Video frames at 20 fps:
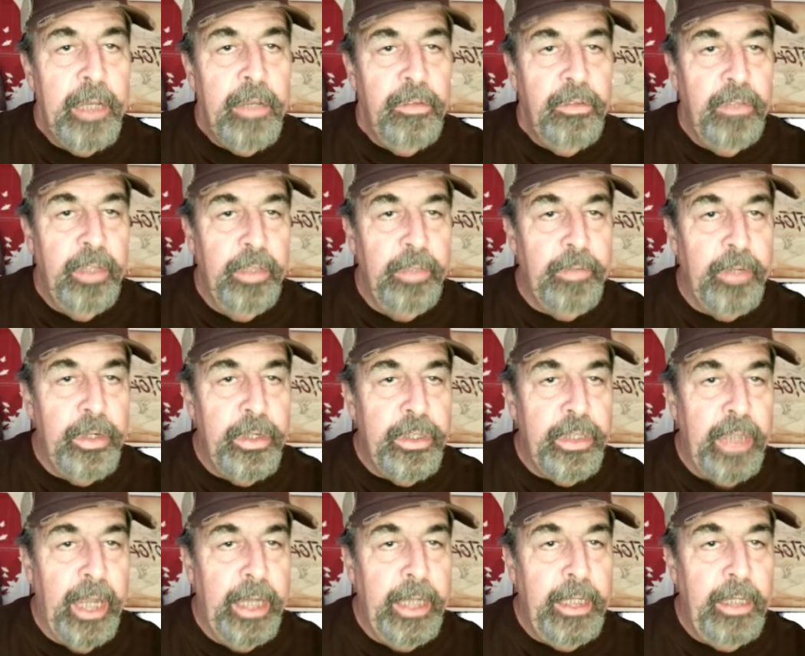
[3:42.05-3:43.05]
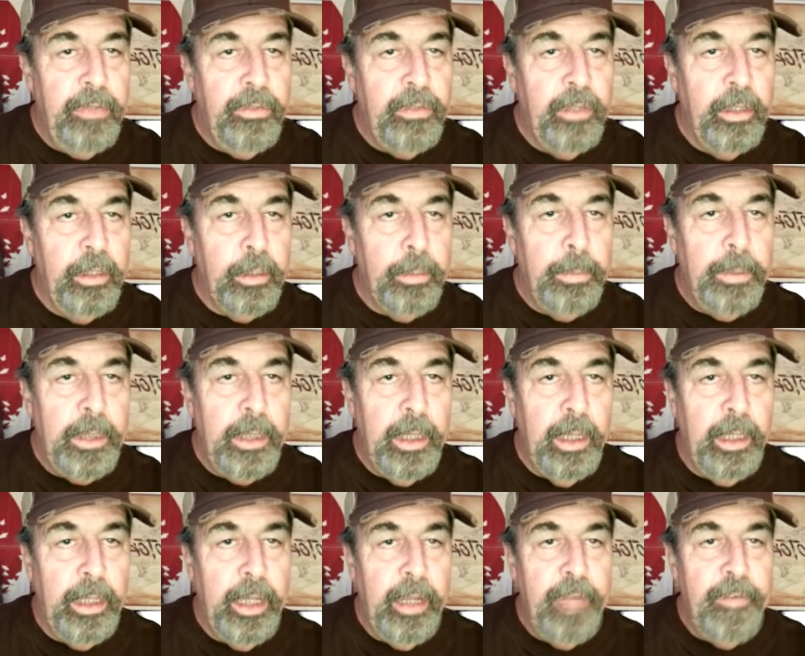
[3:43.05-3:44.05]
Silver Shiny Silk
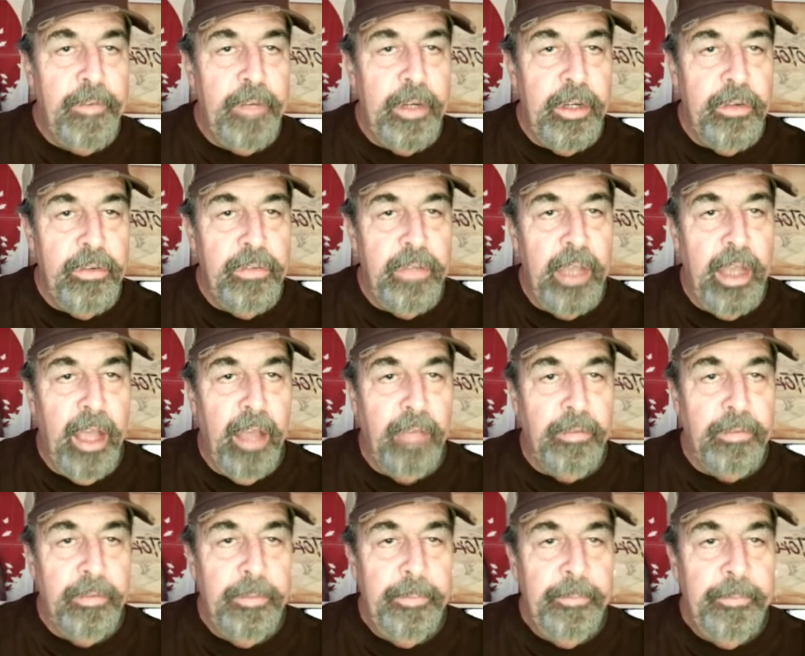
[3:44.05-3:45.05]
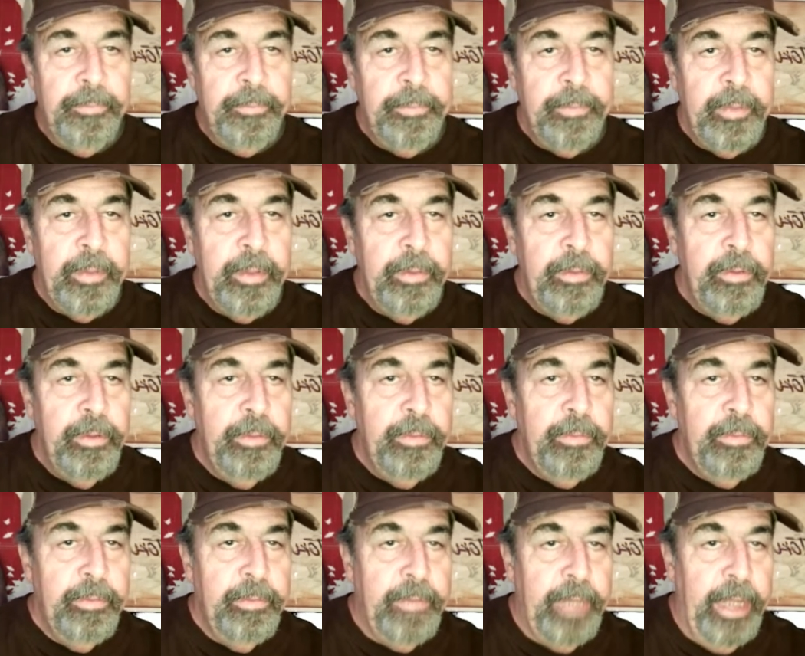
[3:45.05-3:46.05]
PLA for yourself.
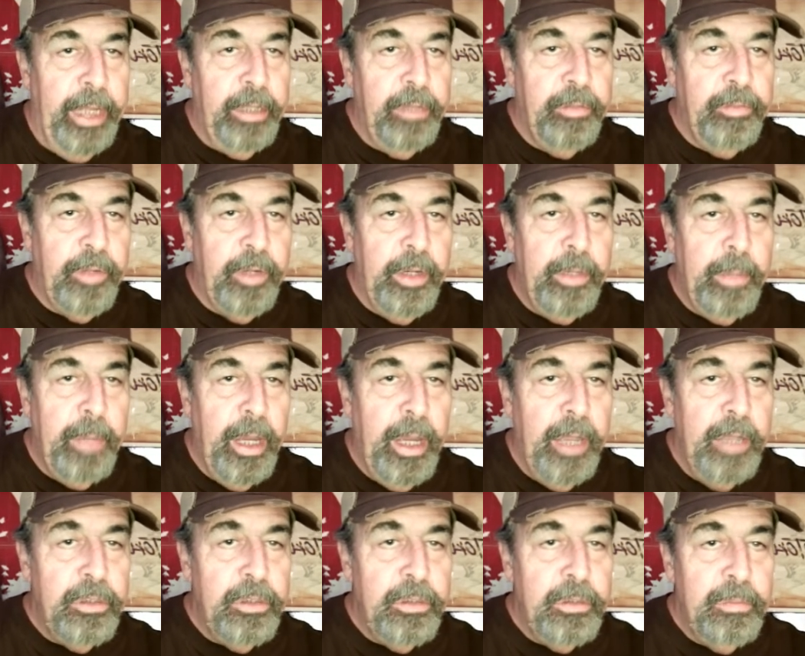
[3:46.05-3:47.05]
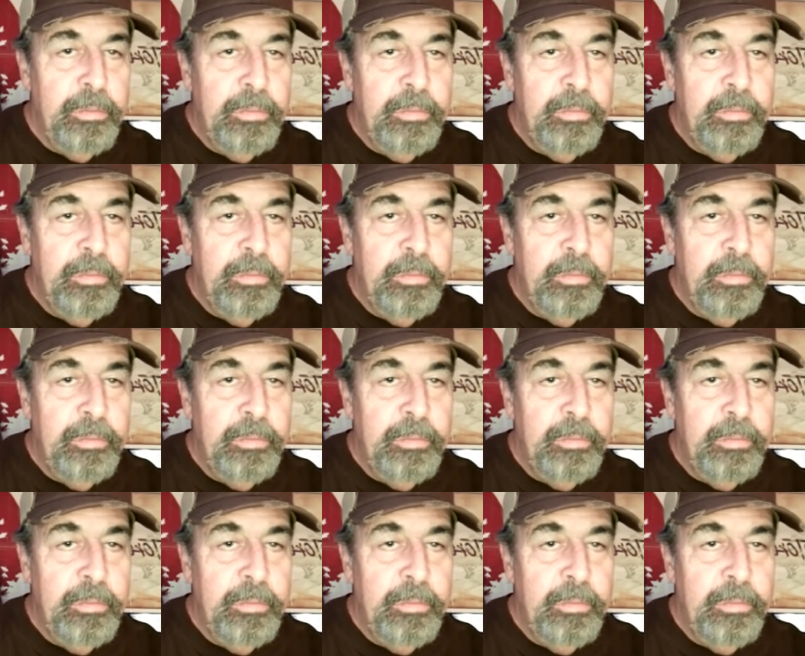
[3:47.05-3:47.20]
Thank you very much.